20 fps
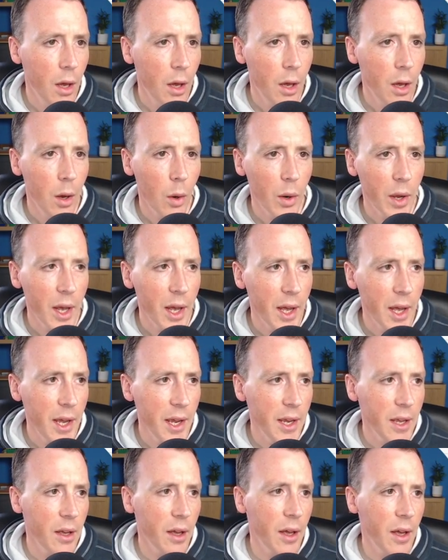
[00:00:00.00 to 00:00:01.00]

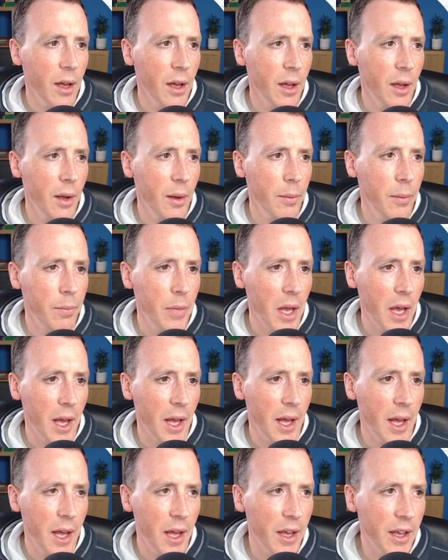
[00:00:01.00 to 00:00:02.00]
Okay,
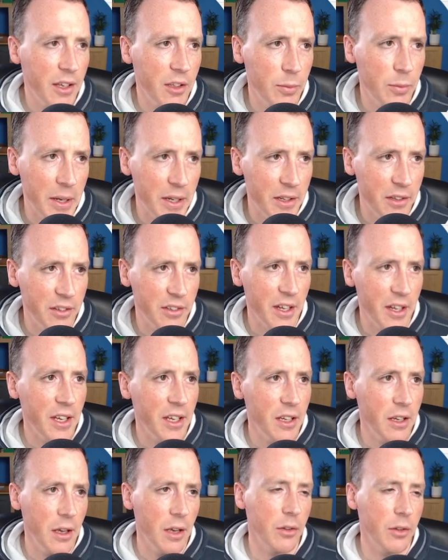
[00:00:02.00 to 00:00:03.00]

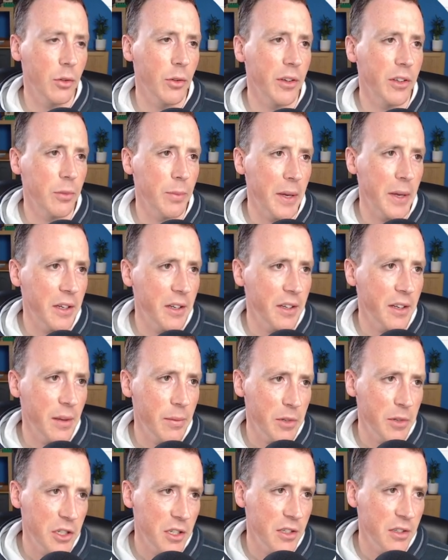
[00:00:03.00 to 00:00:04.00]
expanded
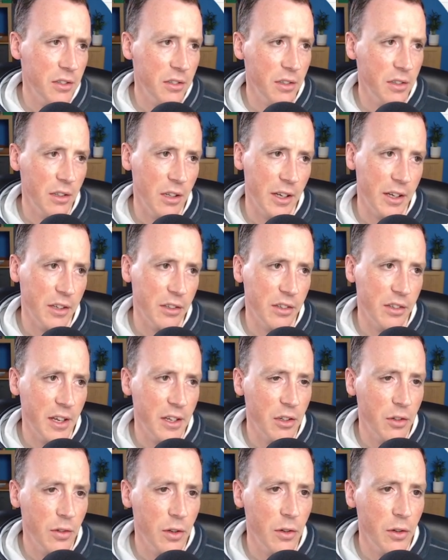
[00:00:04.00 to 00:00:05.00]
images, like a
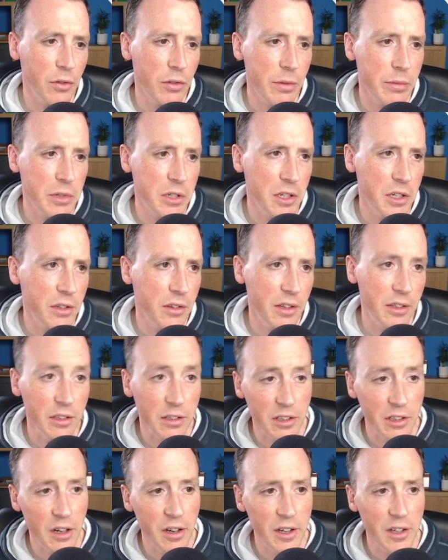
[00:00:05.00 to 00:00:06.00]
stage view for images. This
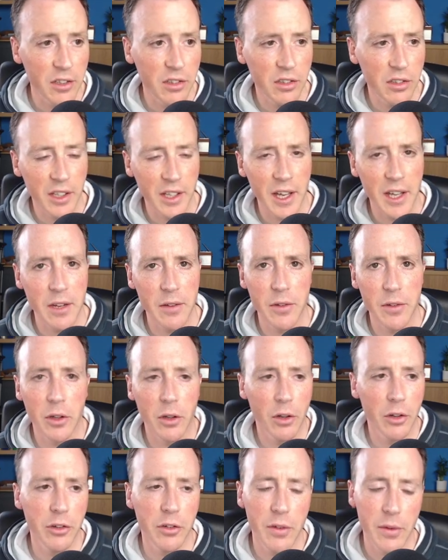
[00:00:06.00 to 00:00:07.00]
is nice. Again, if you've got
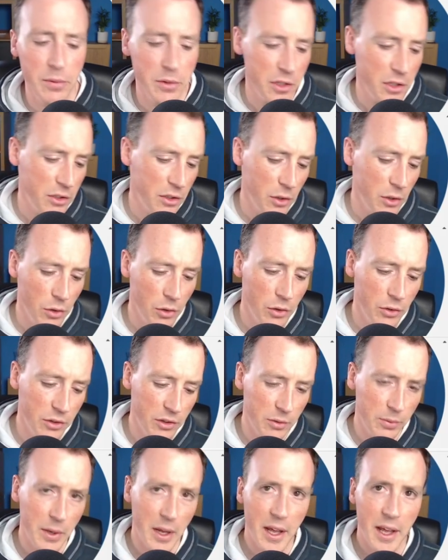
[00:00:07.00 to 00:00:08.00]
lots of images you're
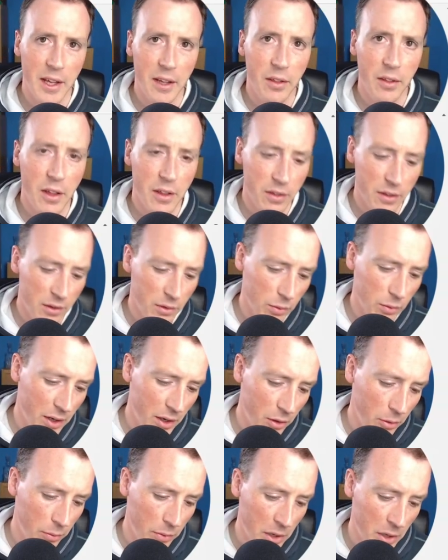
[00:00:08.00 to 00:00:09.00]
displaying, then this will
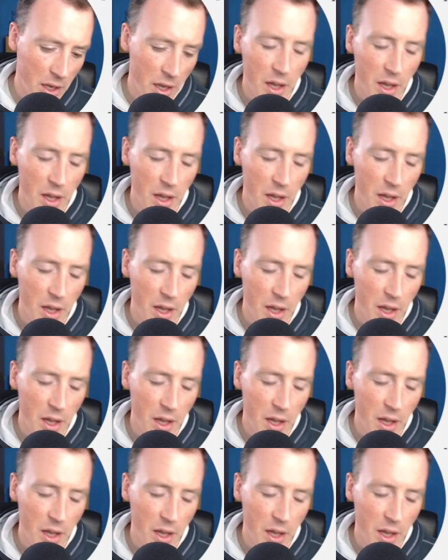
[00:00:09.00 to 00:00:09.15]
help.